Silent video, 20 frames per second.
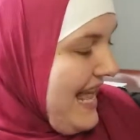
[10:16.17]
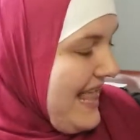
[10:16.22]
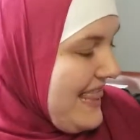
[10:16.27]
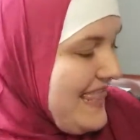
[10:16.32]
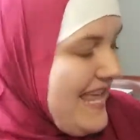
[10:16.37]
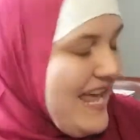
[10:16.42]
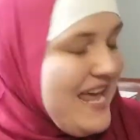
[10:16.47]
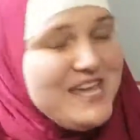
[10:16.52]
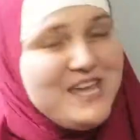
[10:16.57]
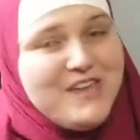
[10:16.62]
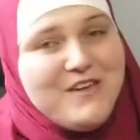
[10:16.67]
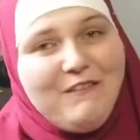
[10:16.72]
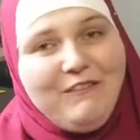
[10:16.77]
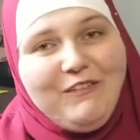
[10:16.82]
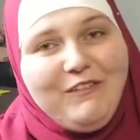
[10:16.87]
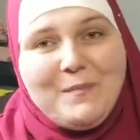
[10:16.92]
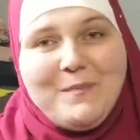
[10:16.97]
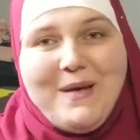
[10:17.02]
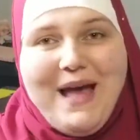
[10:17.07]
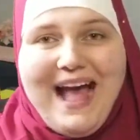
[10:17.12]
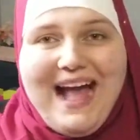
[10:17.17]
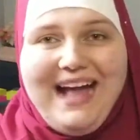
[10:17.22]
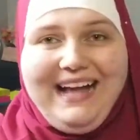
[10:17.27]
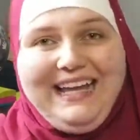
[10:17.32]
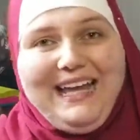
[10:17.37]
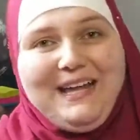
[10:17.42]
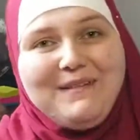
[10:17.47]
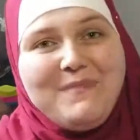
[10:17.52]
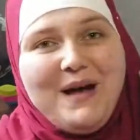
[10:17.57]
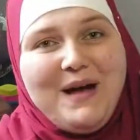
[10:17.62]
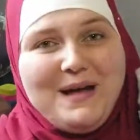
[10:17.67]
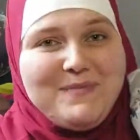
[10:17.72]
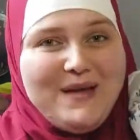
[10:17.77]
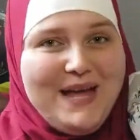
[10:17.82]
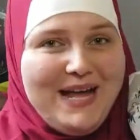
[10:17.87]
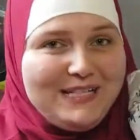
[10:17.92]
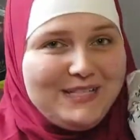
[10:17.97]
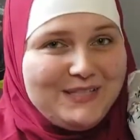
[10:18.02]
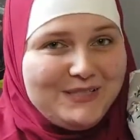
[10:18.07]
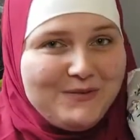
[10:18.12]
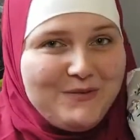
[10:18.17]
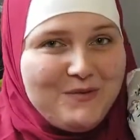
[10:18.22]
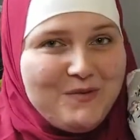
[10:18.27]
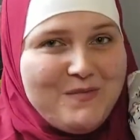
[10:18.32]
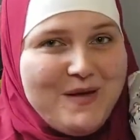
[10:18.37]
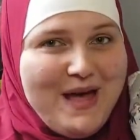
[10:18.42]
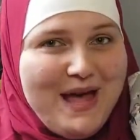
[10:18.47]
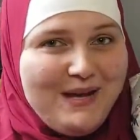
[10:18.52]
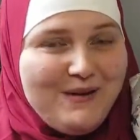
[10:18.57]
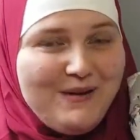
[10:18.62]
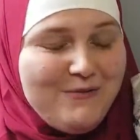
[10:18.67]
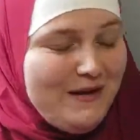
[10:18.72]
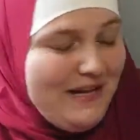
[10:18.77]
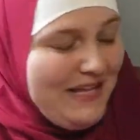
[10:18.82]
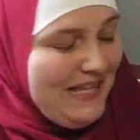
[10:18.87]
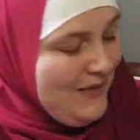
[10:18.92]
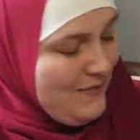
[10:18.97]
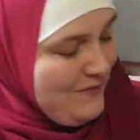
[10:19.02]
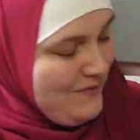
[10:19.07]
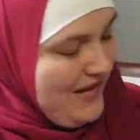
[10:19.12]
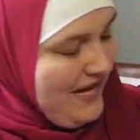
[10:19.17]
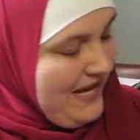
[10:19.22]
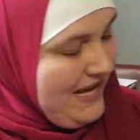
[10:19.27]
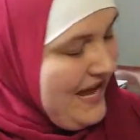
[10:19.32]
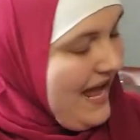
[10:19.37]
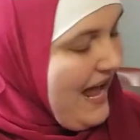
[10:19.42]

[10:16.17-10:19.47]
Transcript: Thank you for packing my back to school bag with me.